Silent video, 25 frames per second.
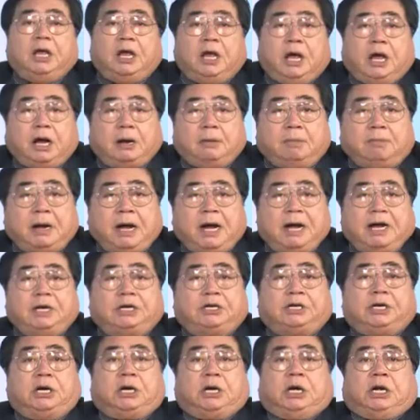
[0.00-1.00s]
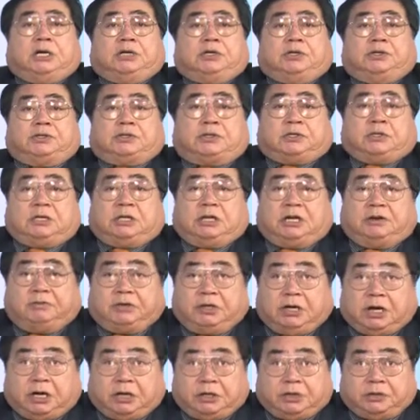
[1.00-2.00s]
uh, my dear audience, the lovely
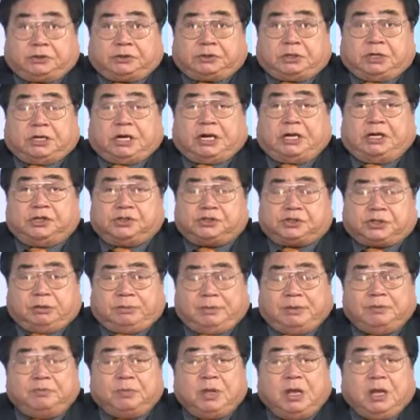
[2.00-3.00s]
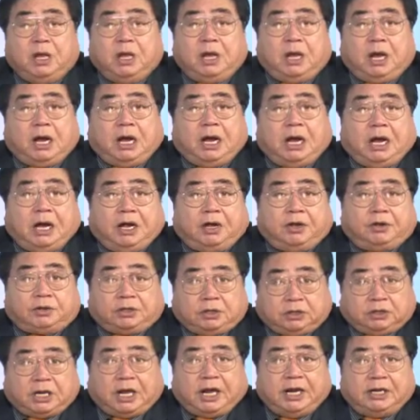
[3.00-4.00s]
audience, the ladies and gentlemen, uh,
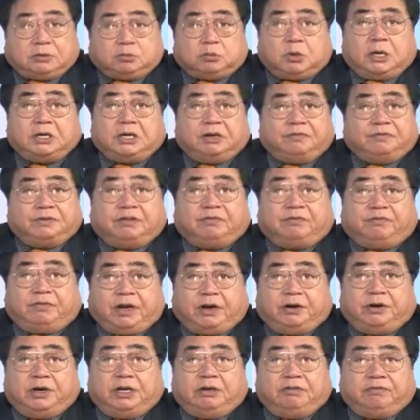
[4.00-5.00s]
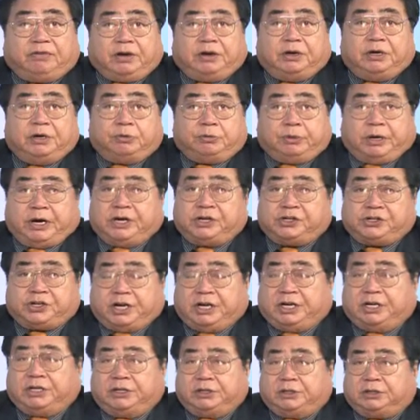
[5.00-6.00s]
today is one of the very, very rare
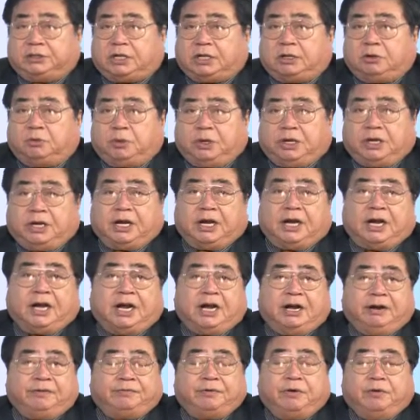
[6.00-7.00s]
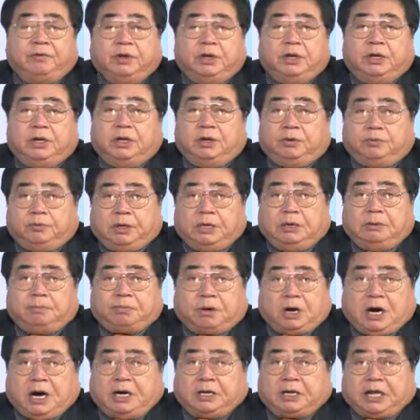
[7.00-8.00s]
chance that we have. We
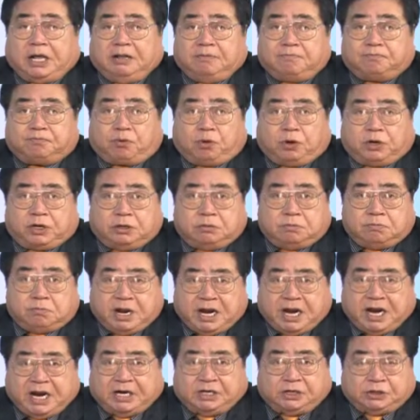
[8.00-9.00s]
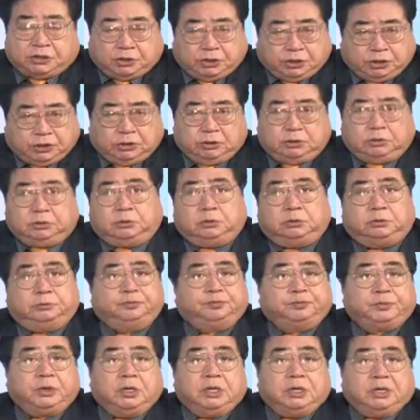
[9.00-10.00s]
brought an important man to you.
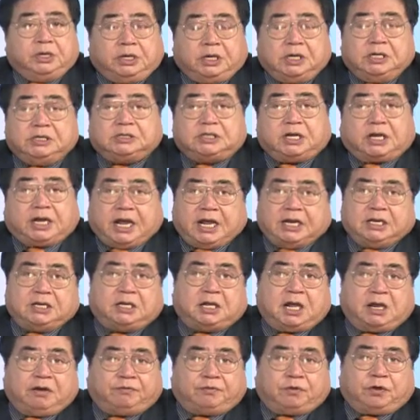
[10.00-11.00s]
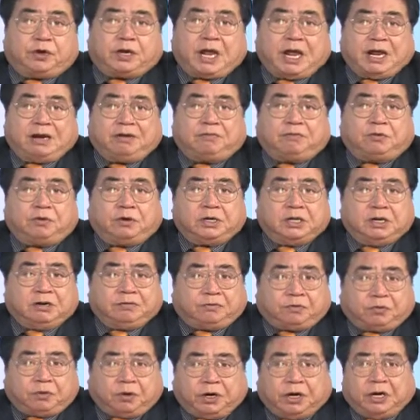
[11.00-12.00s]
He is the candidate for California,
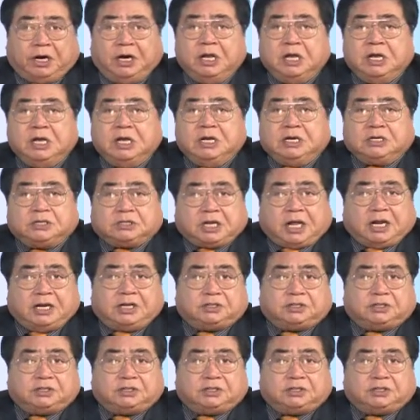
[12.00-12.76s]
for State